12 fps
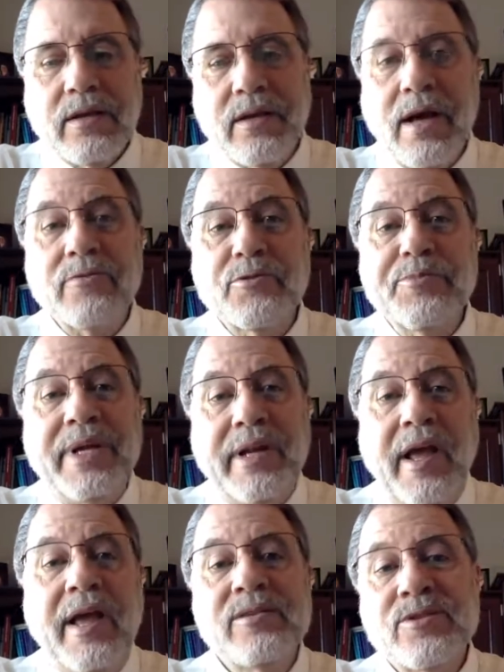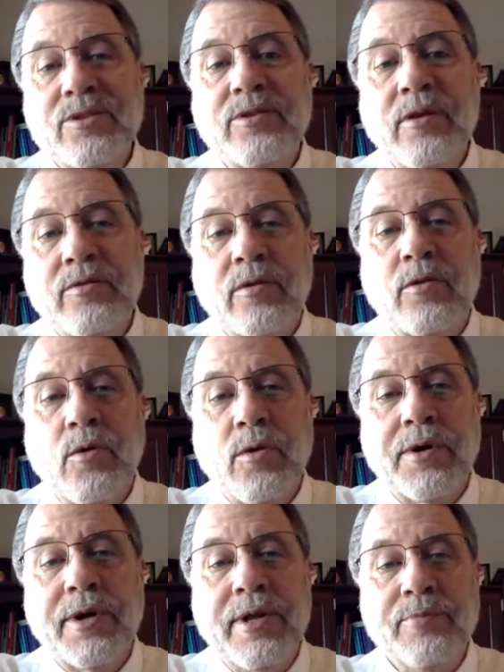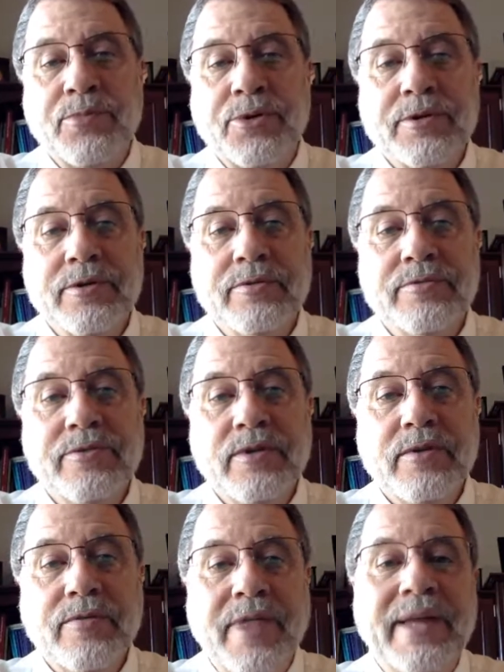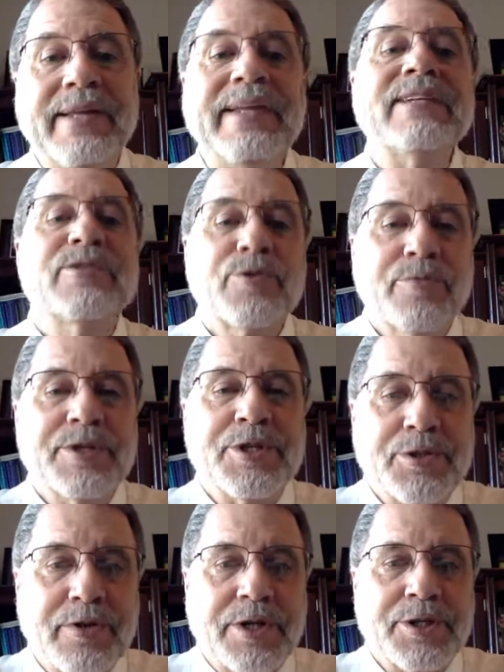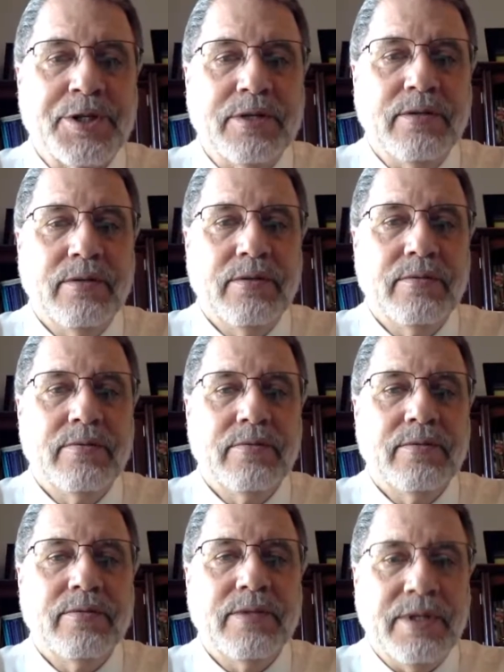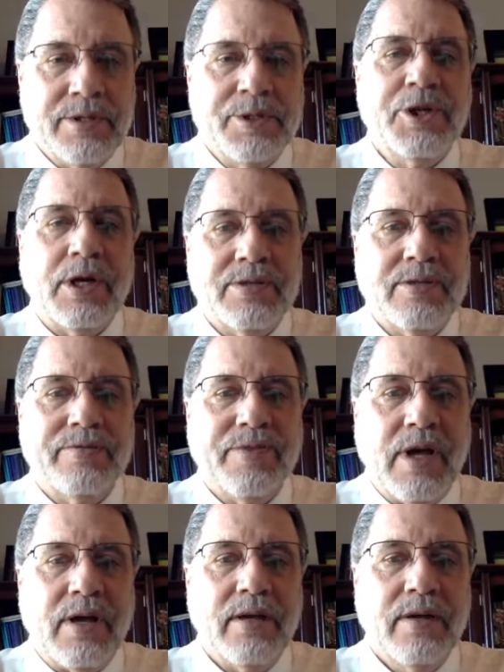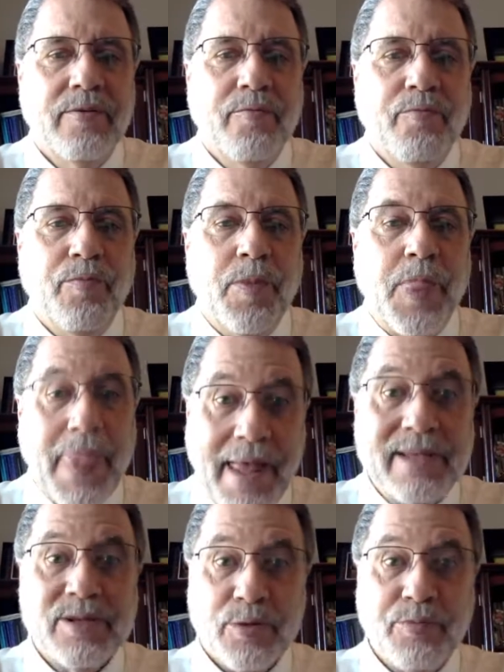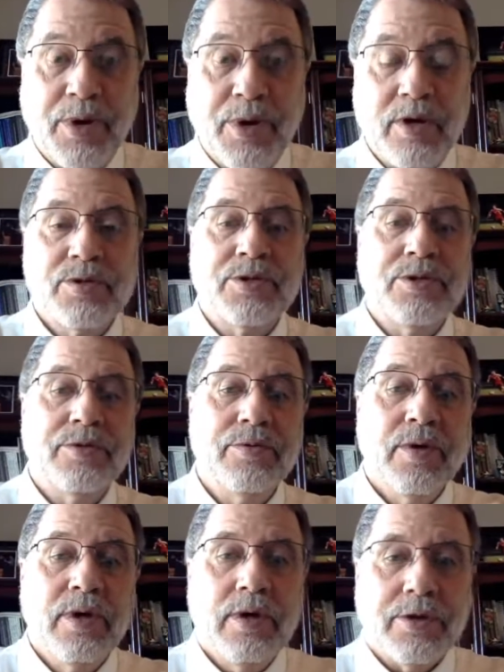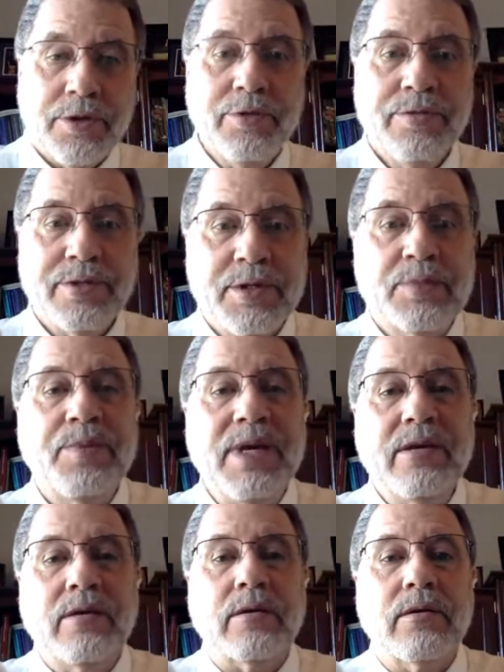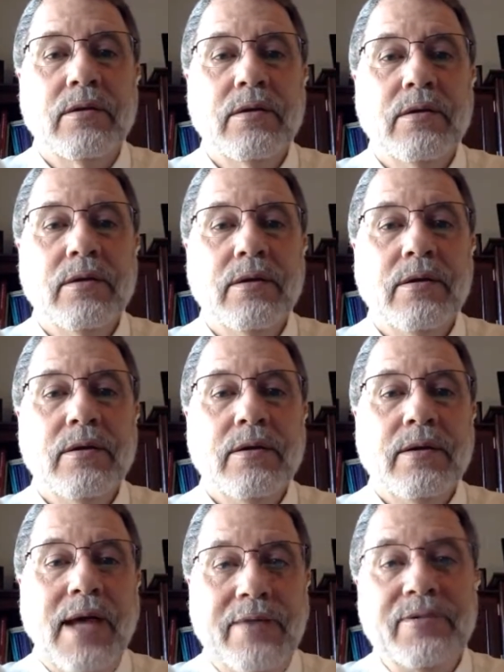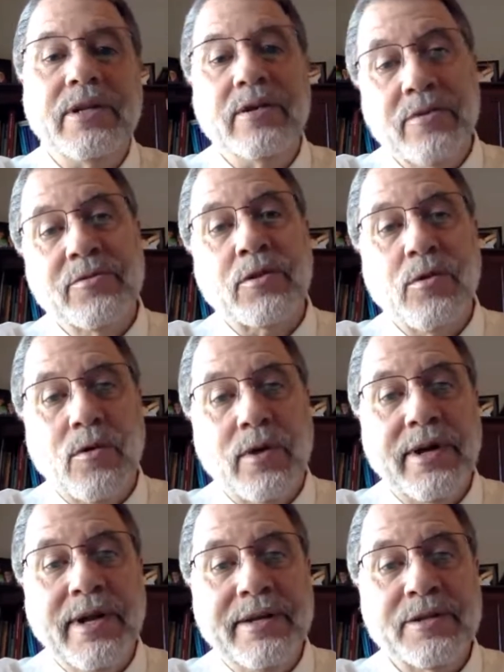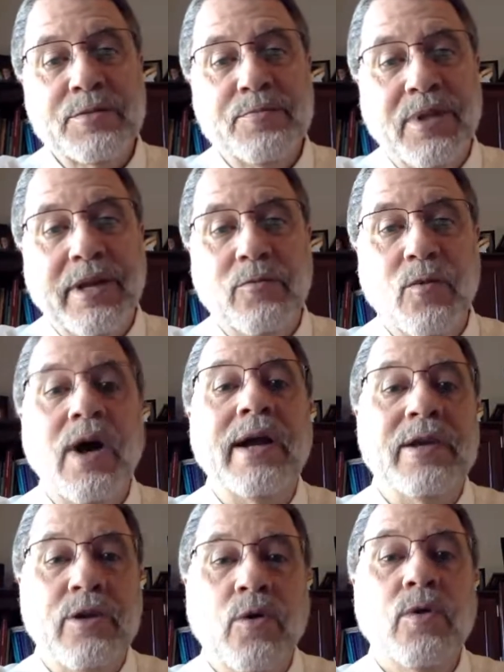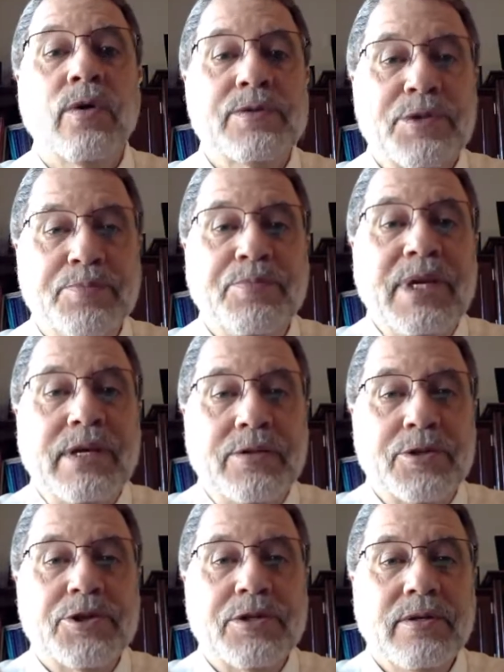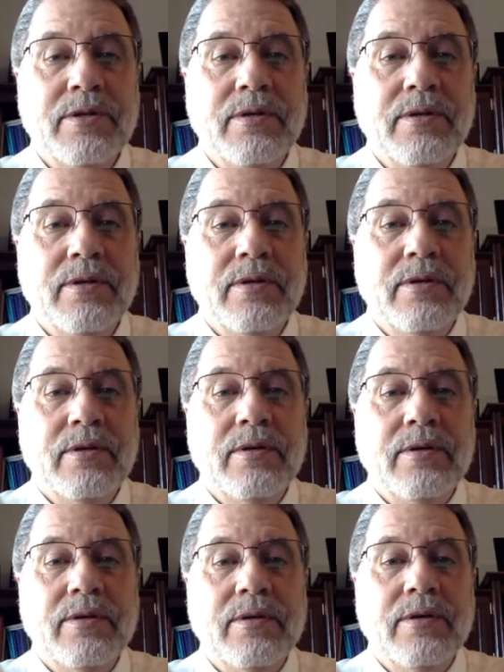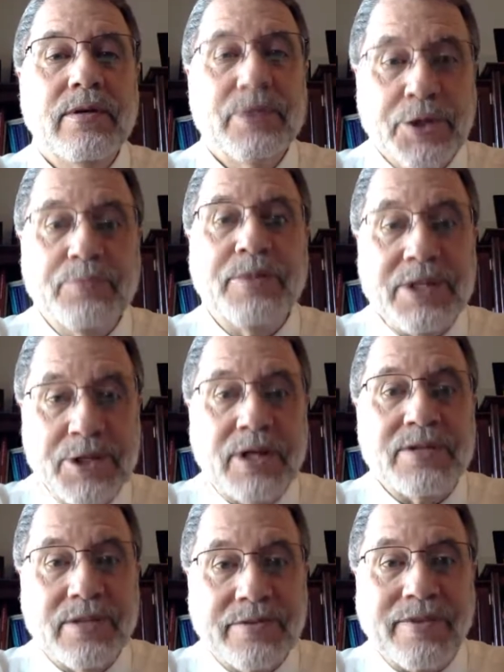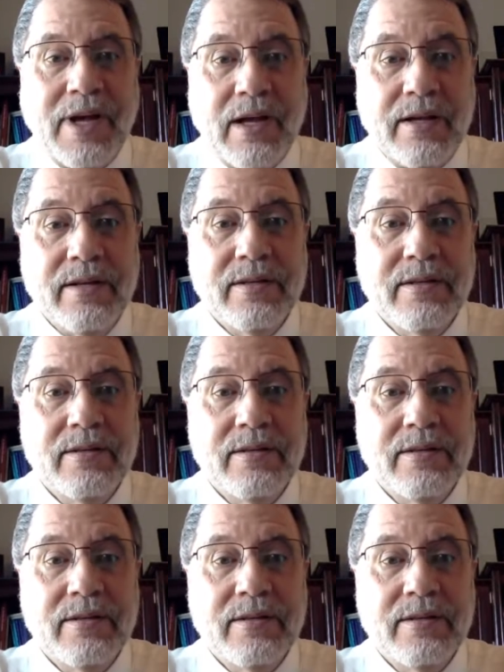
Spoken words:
Government has to go to court and prove that its restriction is justified, as opposed to you, the speaker, having to go to court and explain why your speech should be justified.